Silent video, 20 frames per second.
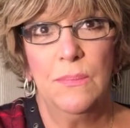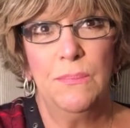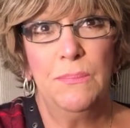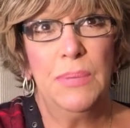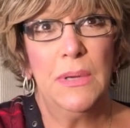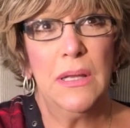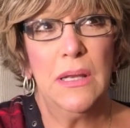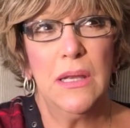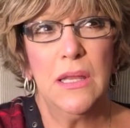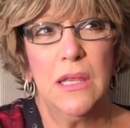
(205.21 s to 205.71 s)

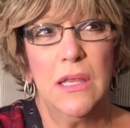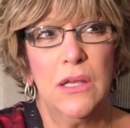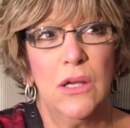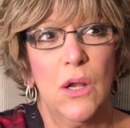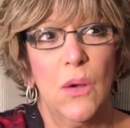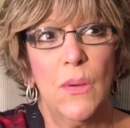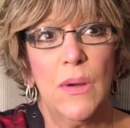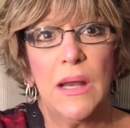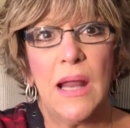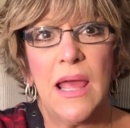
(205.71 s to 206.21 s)
But you
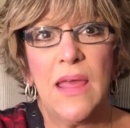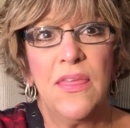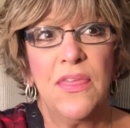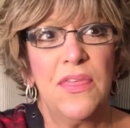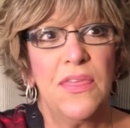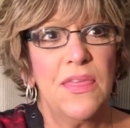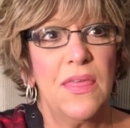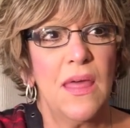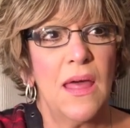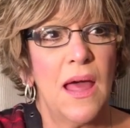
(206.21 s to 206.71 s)
know what? I, th
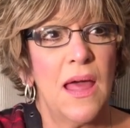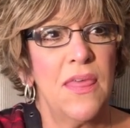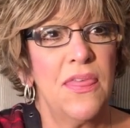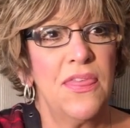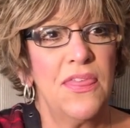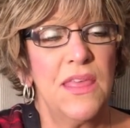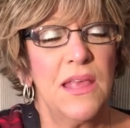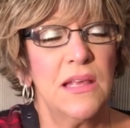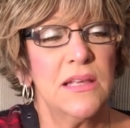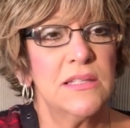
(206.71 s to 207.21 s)
I
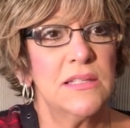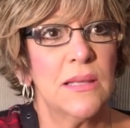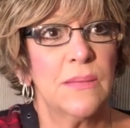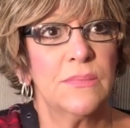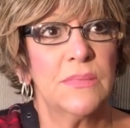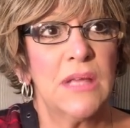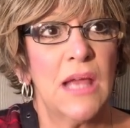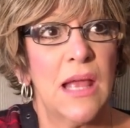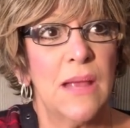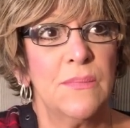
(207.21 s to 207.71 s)
think
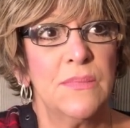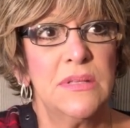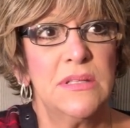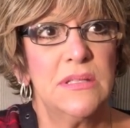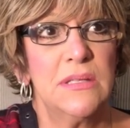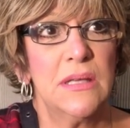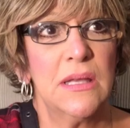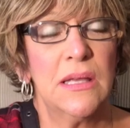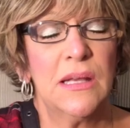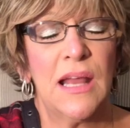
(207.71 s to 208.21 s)

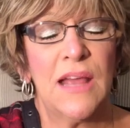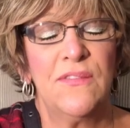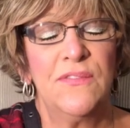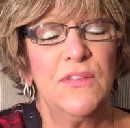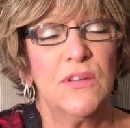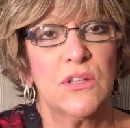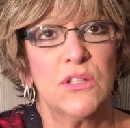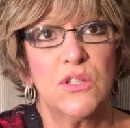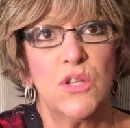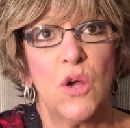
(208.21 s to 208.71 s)
sometimes, and I
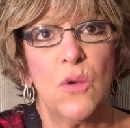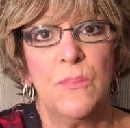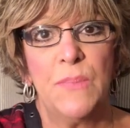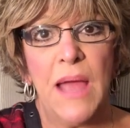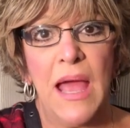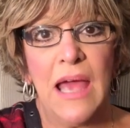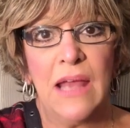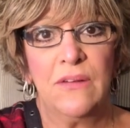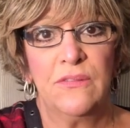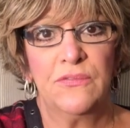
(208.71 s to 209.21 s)
feel so
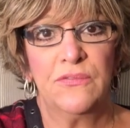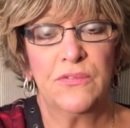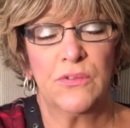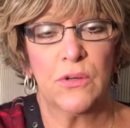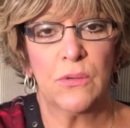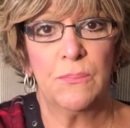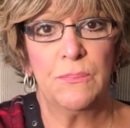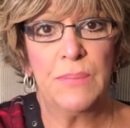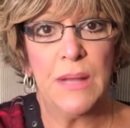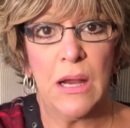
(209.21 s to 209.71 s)
bad
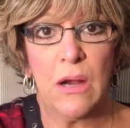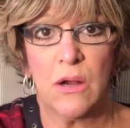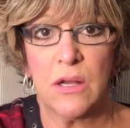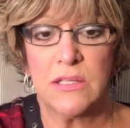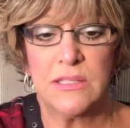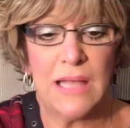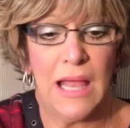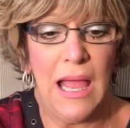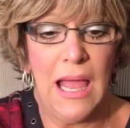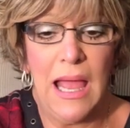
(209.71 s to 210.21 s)
for
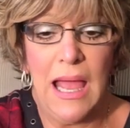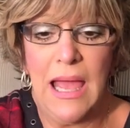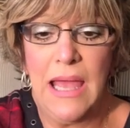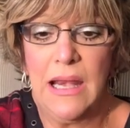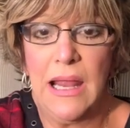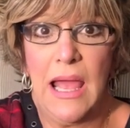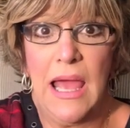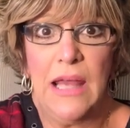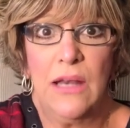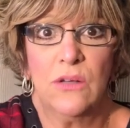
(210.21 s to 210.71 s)
parents. I,
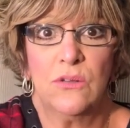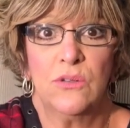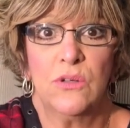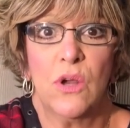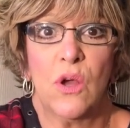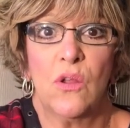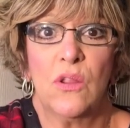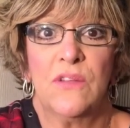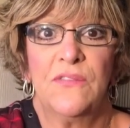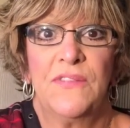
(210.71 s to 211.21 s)
I don't
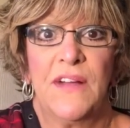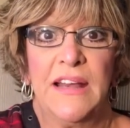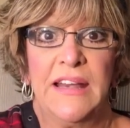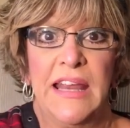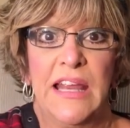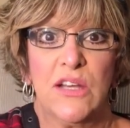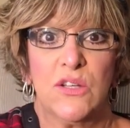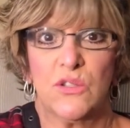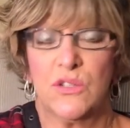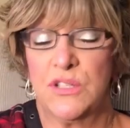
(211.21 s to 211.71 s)
know the
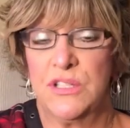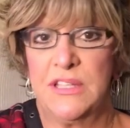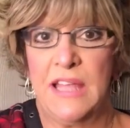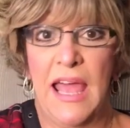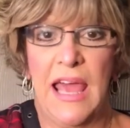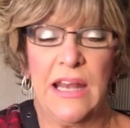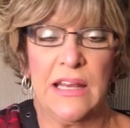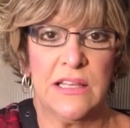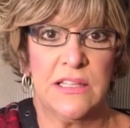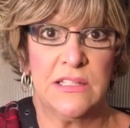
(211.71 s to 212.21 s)
financial
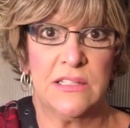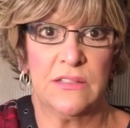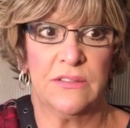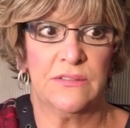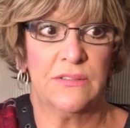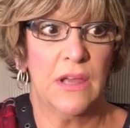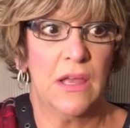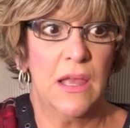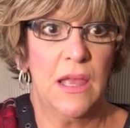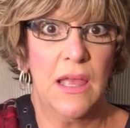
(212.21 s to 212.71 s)
status
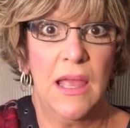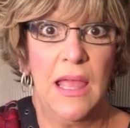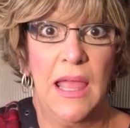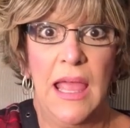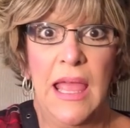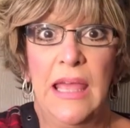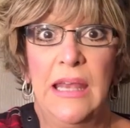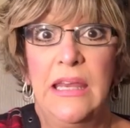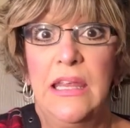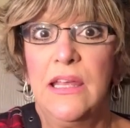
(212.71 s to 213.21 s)
of
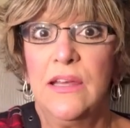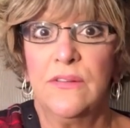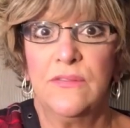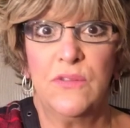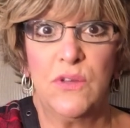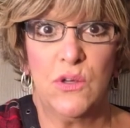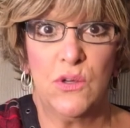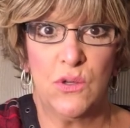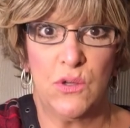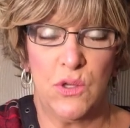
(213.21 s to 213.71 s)
any of
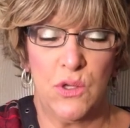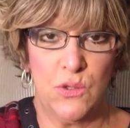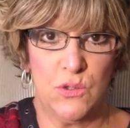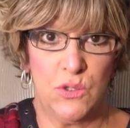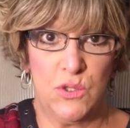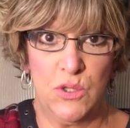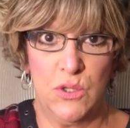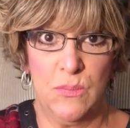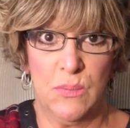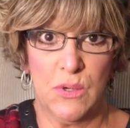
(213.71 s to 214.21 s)
you
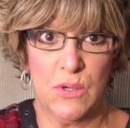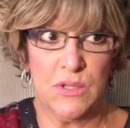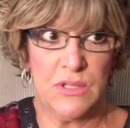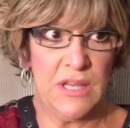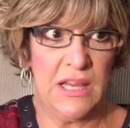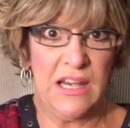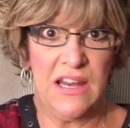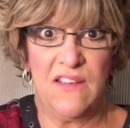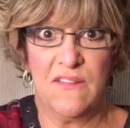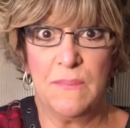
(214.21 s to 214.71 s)
YouTubers,
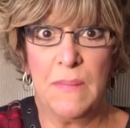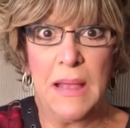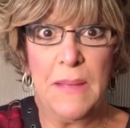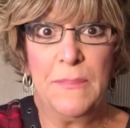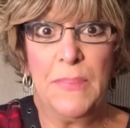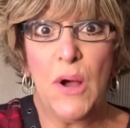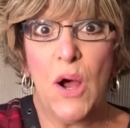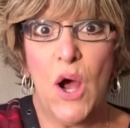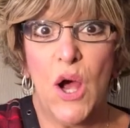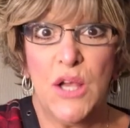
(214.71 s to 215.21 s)
any of my
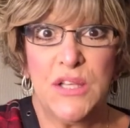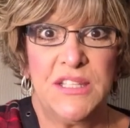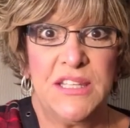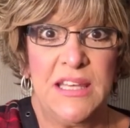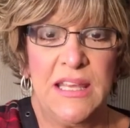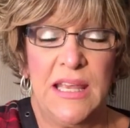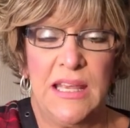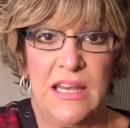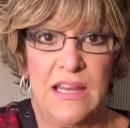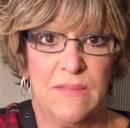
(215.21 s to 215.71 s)

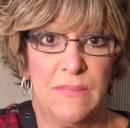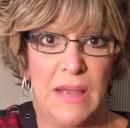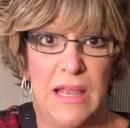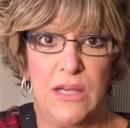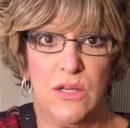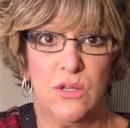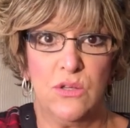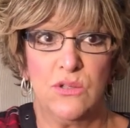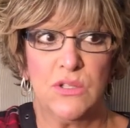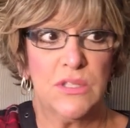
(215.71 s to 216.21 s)
posse, any of my
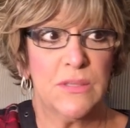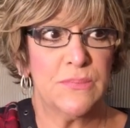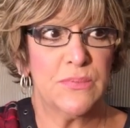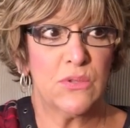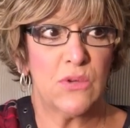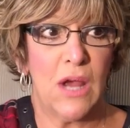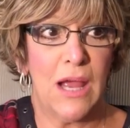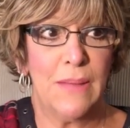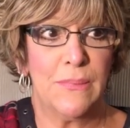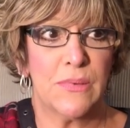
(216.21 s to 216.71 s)
new
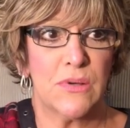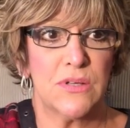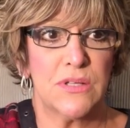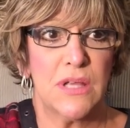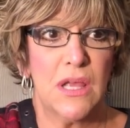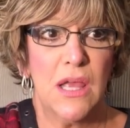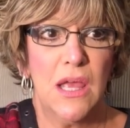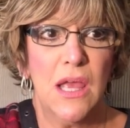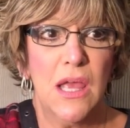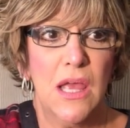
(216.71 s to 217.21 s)
subscribers.
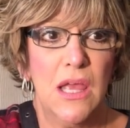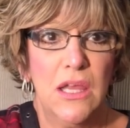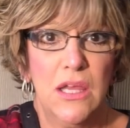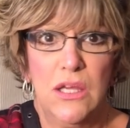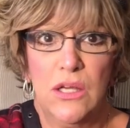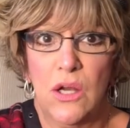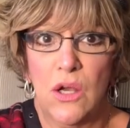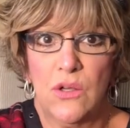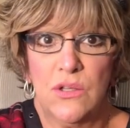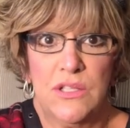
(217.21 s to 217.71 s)

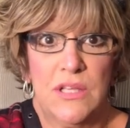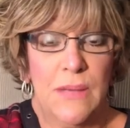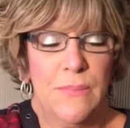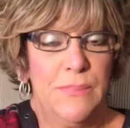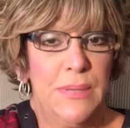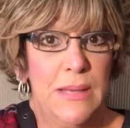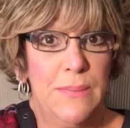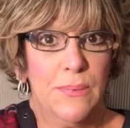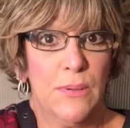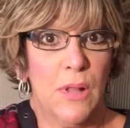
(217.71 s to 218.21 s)
You know, some
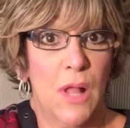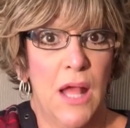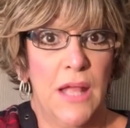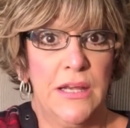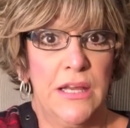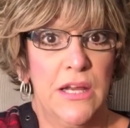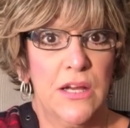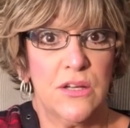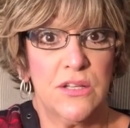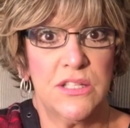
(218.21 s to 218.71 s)
people on
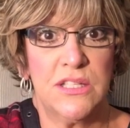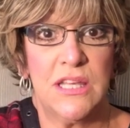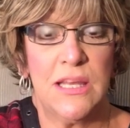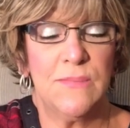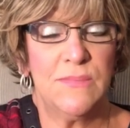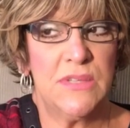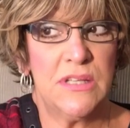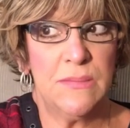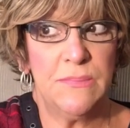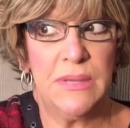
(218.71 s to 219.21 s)
here
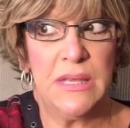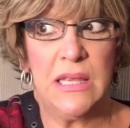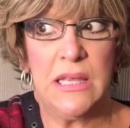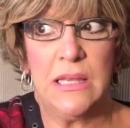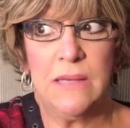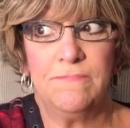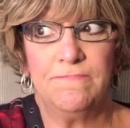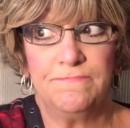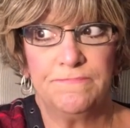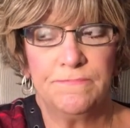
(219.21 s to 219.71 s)
seem to
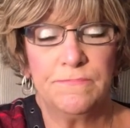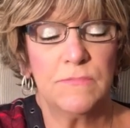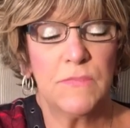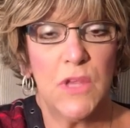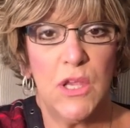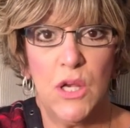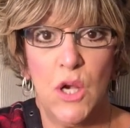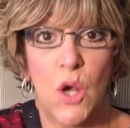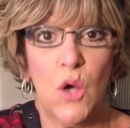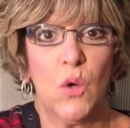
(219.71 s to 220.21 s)
be,
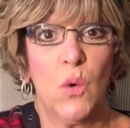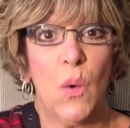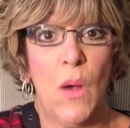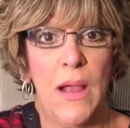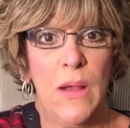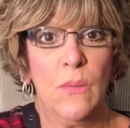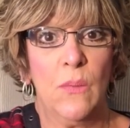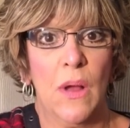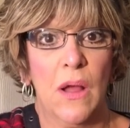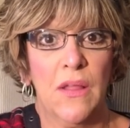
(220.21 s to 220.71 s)
you know,
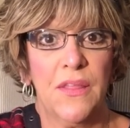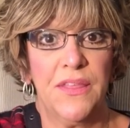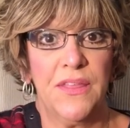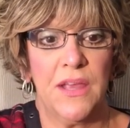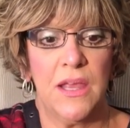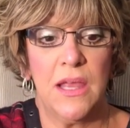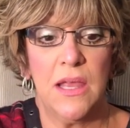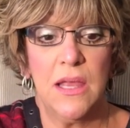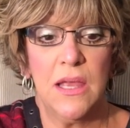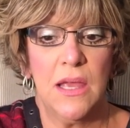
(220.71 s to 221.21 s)
quite
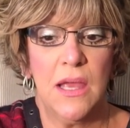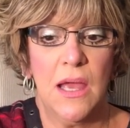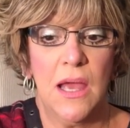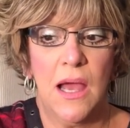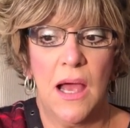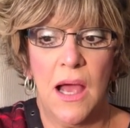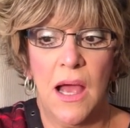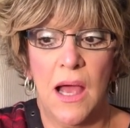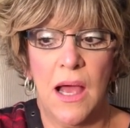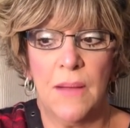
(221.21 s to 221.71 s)
wealthy.
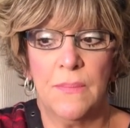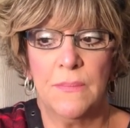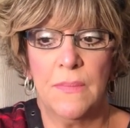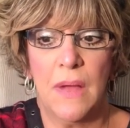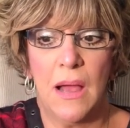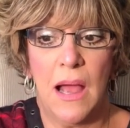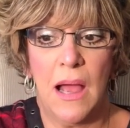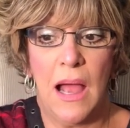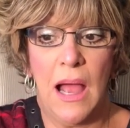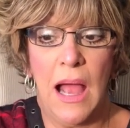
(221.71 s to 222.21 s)
Um,
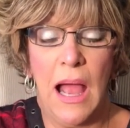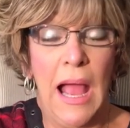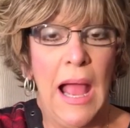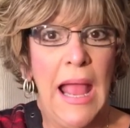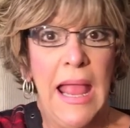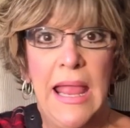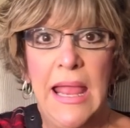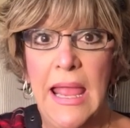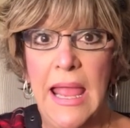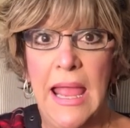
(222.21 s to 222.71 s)

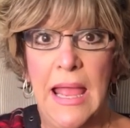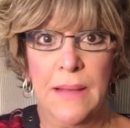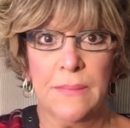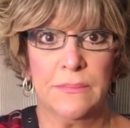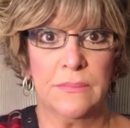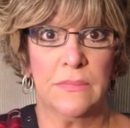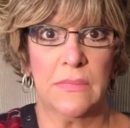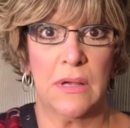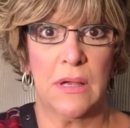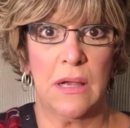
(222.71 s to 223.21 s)
I
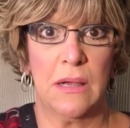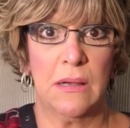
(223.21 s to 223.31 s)
am,